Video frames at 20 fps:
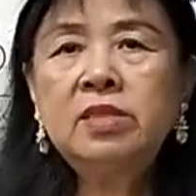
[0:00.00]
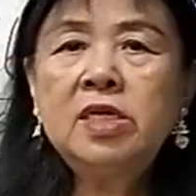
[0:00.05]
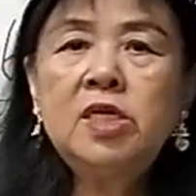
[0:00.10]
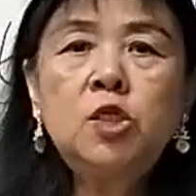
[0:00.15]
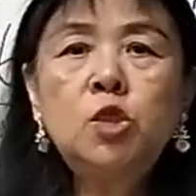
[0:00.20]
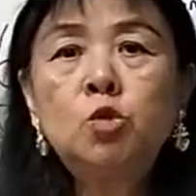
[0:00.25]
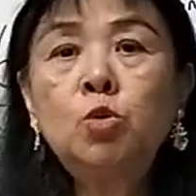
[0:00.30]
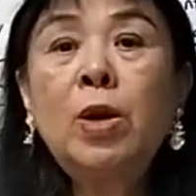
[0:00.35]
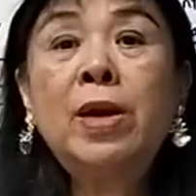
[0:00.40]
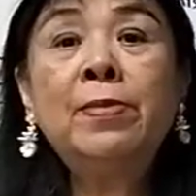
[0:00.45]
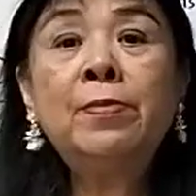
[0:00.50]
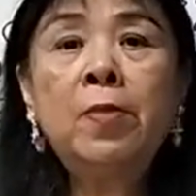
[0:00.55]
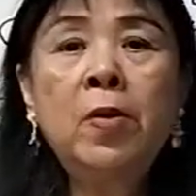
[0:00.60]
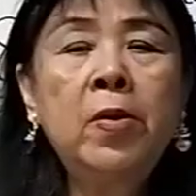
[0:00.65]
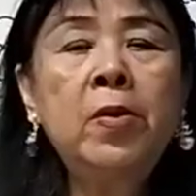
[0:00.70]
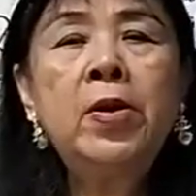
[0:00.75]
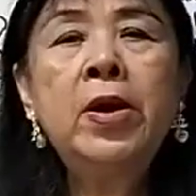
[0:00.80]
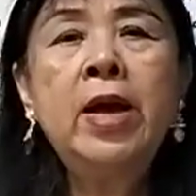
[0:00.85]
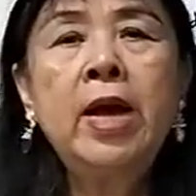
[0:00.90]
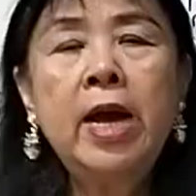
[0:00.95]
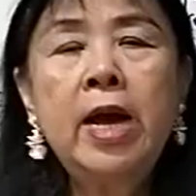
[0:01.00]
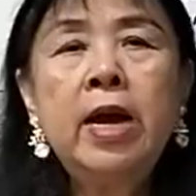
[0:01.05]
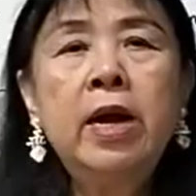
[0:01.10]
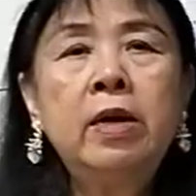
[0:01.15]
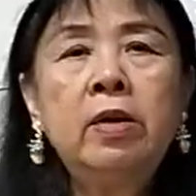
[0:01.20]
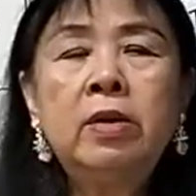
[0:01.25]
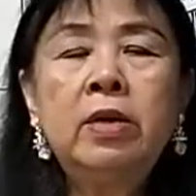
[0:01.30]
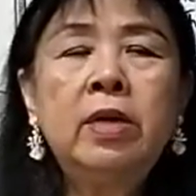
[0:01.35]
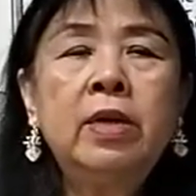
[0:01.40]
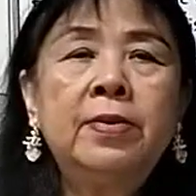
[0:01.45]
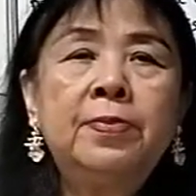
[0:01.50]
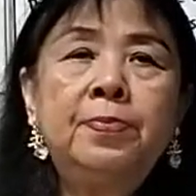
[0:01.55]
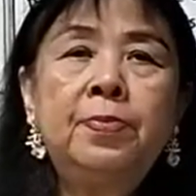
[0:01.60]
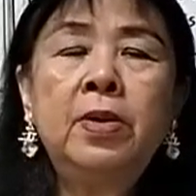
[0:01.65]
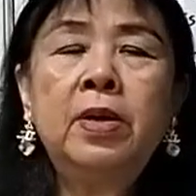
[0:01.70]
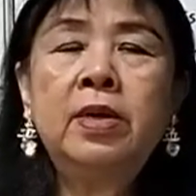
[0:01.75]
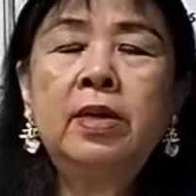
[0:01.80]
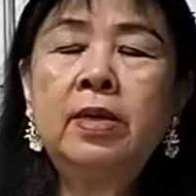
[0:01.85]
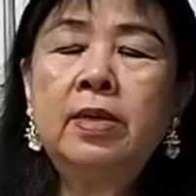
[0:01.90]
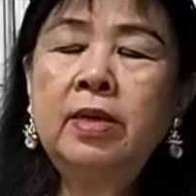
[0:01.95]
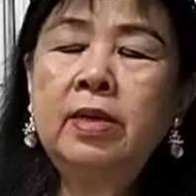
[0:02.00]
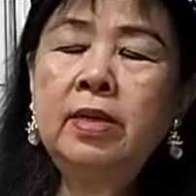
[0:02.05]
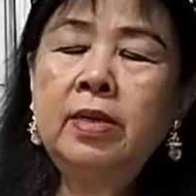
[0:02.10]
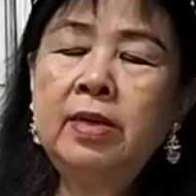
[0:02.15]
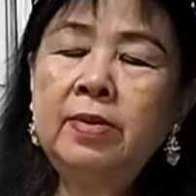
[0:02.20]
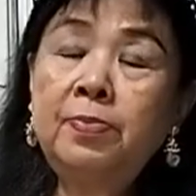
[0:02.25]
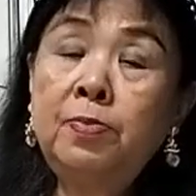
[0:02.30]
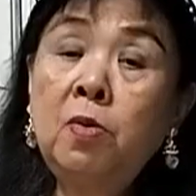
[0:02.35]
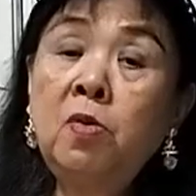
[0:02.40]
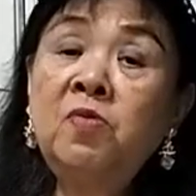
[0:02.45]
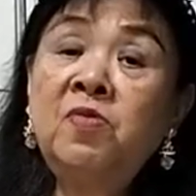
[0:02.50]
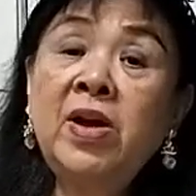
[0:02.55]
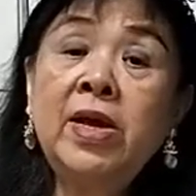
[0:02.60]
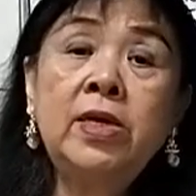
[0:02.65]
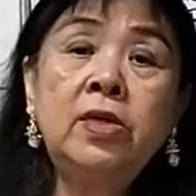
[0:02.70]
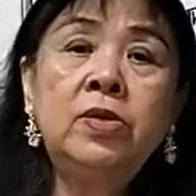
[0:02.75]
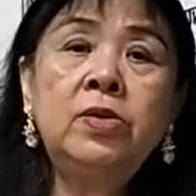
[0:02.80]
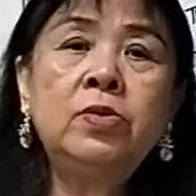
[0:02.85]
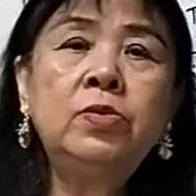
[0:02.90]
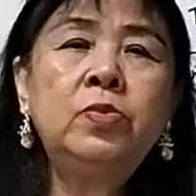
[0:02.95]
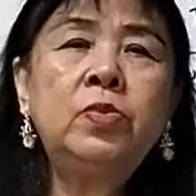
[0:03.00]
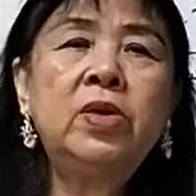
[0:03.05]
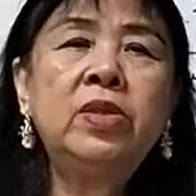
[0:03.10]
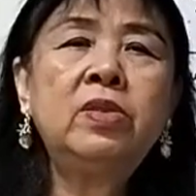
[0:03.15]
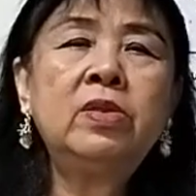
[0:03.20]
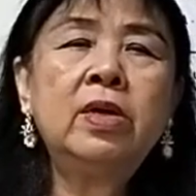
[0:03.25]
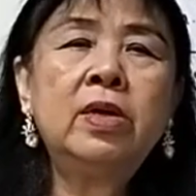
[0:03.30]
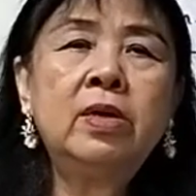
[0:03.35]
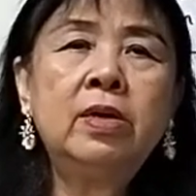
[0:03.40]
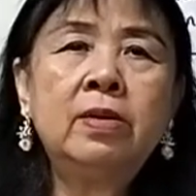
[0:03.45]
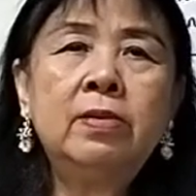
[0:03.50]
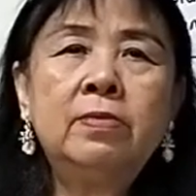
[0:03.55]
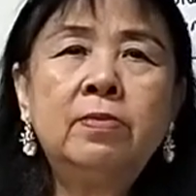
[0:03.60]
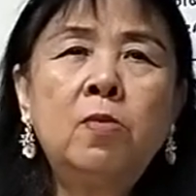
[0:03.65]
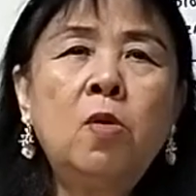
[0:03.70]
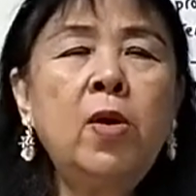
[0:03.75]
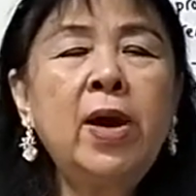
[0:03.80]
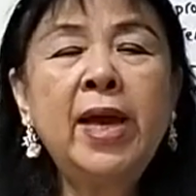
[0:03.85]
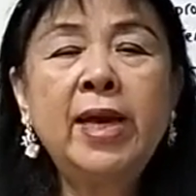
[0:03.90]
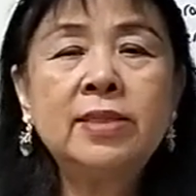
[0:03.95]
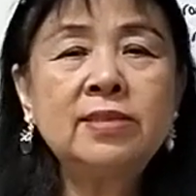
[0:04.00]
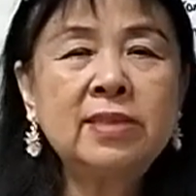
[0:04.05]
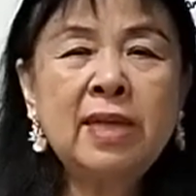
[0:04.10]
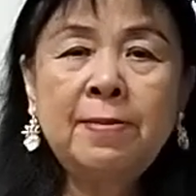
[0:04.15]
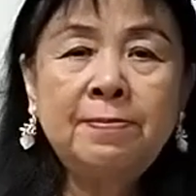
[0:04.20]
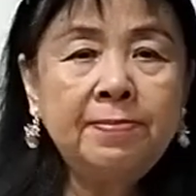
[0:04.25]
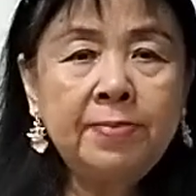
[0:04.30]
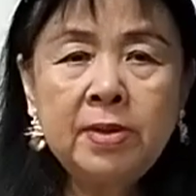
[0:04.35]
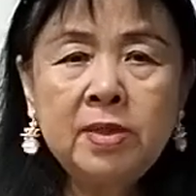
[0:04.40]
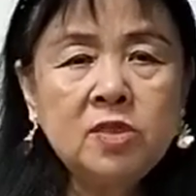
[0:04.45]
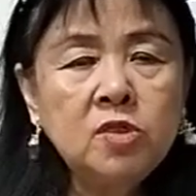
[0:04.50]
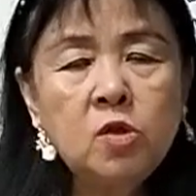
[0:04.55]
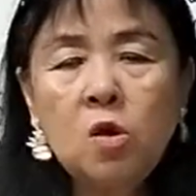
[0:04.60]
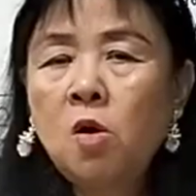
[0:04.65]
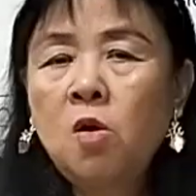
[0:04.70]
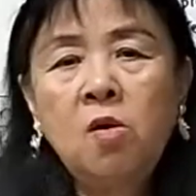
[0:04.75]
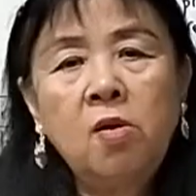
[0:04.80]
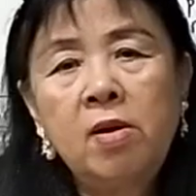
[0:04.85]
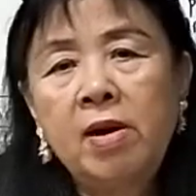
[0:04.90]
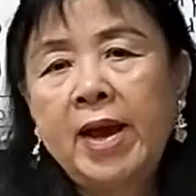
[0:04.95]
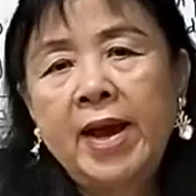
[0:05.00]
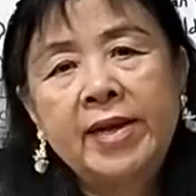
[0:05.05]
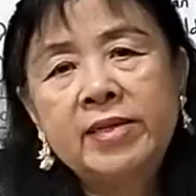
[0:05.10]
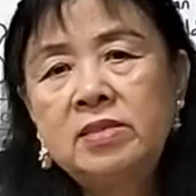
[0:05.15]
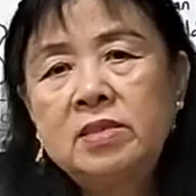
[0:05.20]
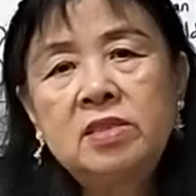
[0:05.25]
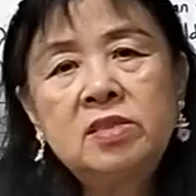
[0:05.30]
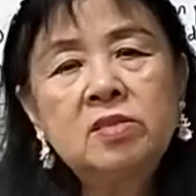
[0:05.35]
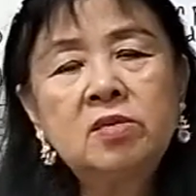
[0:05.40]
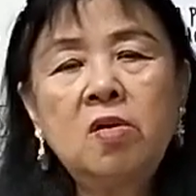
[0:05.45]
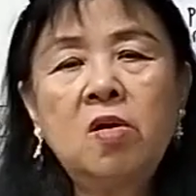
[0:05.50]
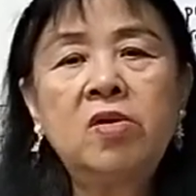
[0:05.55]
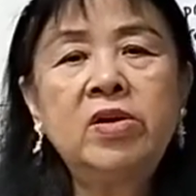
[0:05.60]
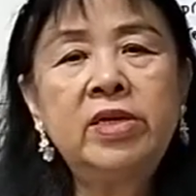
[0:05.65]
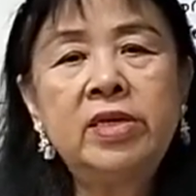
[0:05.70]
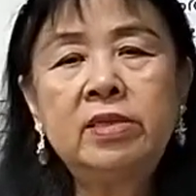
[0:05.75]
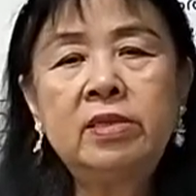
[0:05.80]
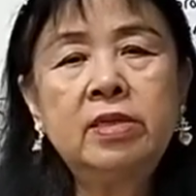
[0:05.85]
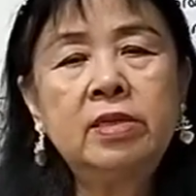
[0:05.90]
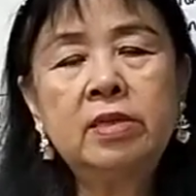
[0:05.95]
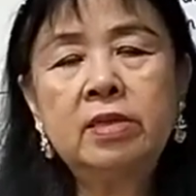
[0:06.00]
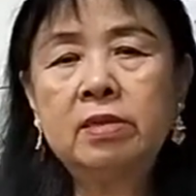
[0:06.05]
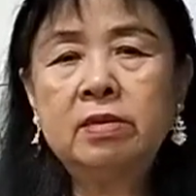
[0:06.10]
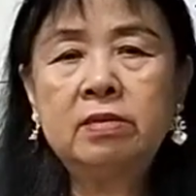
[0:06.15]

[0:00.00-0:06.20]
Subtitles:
teach one more, provide you with more examples, or I just call it